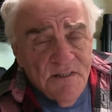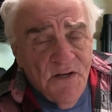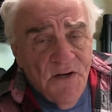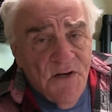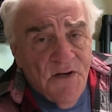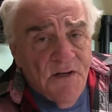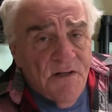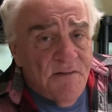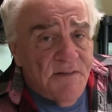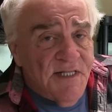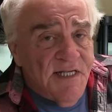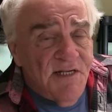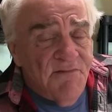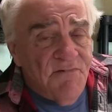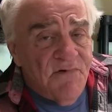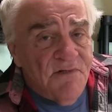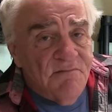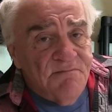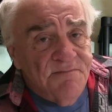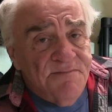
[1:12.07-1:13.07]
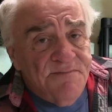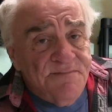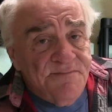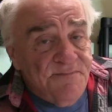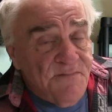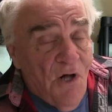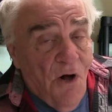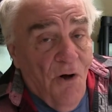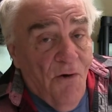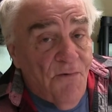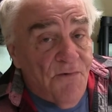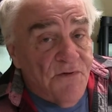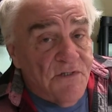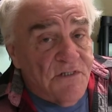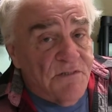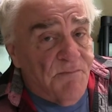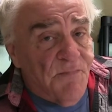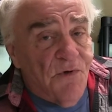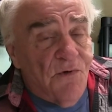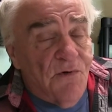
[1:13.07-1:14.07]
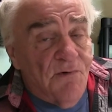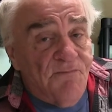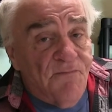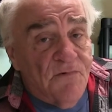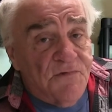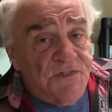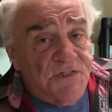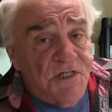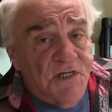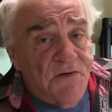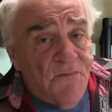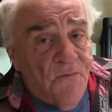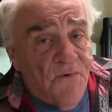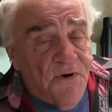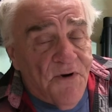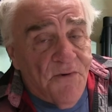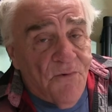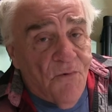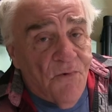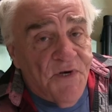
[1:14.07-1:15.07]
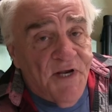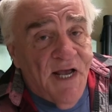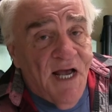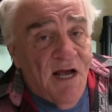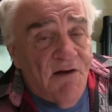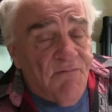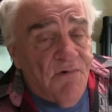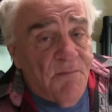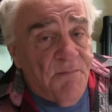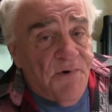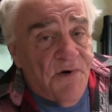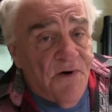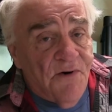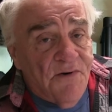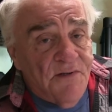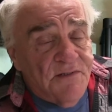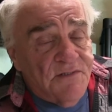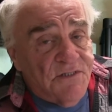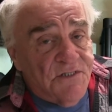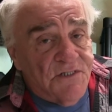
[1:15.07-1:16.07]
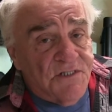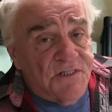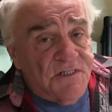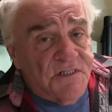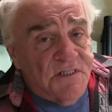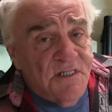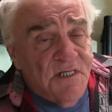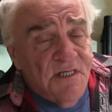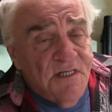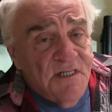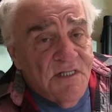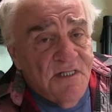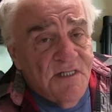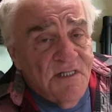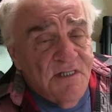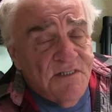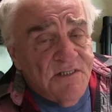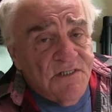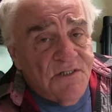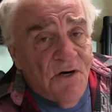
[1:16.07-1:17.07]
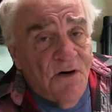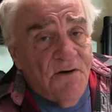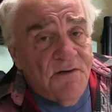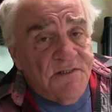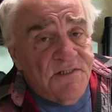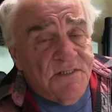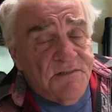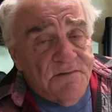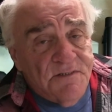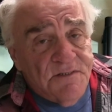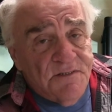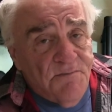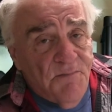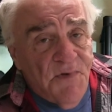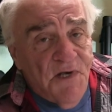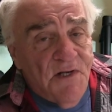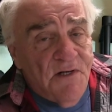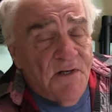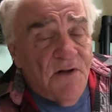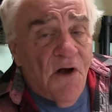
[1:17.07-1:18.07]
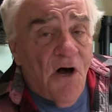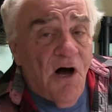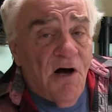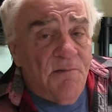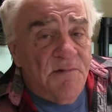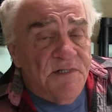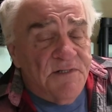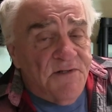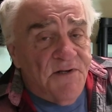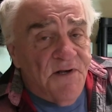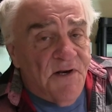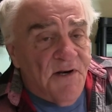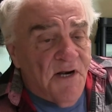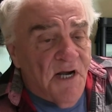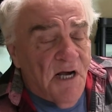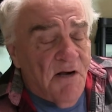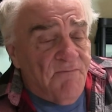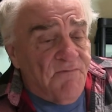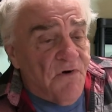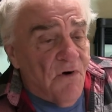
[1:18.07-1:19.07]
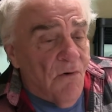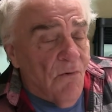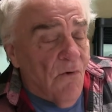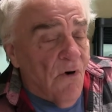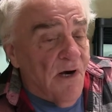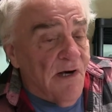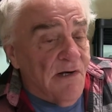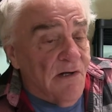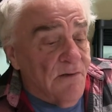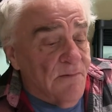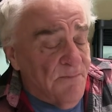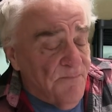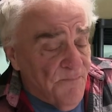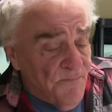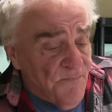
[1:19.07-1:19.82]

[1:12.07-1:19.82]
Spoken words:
even all this beautiful scenery we have up here, it just starts being a common thing after a while.